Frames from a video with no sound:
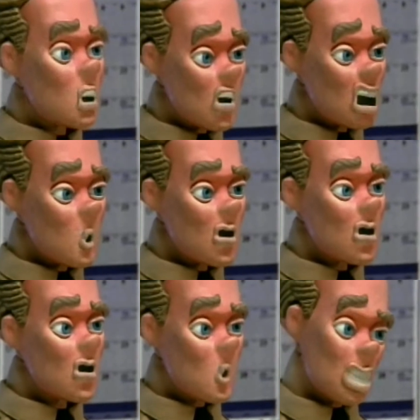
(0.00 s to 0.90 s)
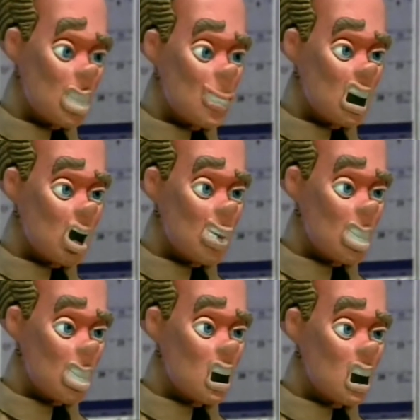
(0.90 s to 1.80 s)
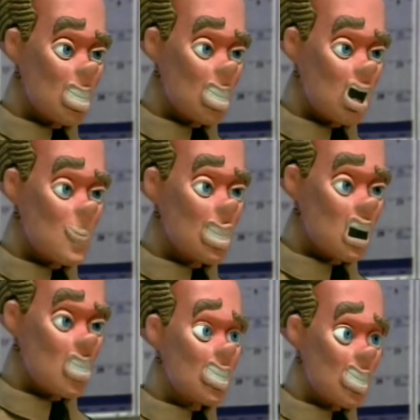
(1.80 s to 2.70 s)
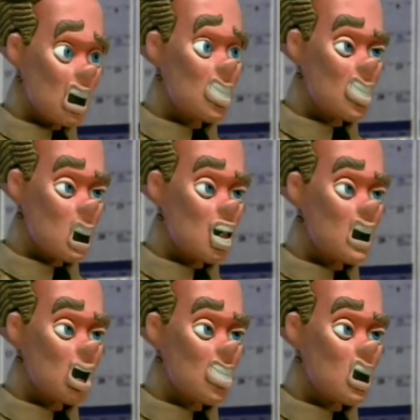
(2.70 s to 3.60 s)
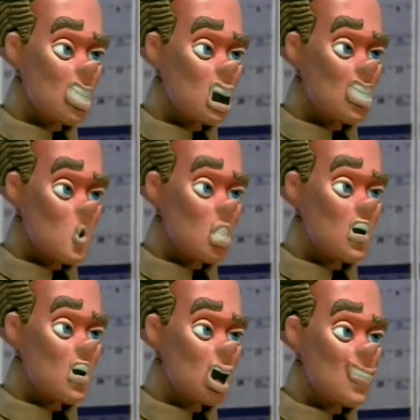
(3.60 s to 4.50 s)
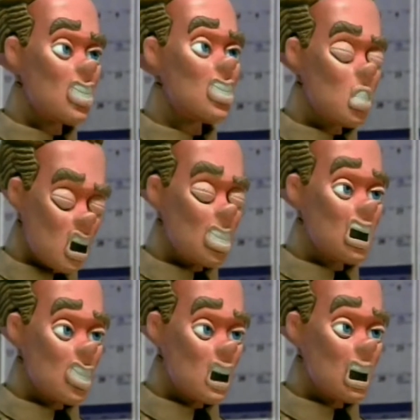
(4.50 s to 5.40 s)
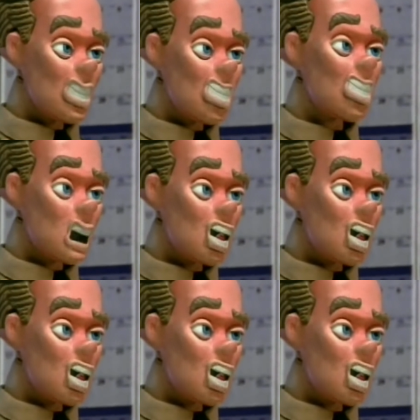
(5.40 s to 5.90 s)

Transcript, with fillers: You know, we find that seven times of ten, the guy digging his own grave is just an innocent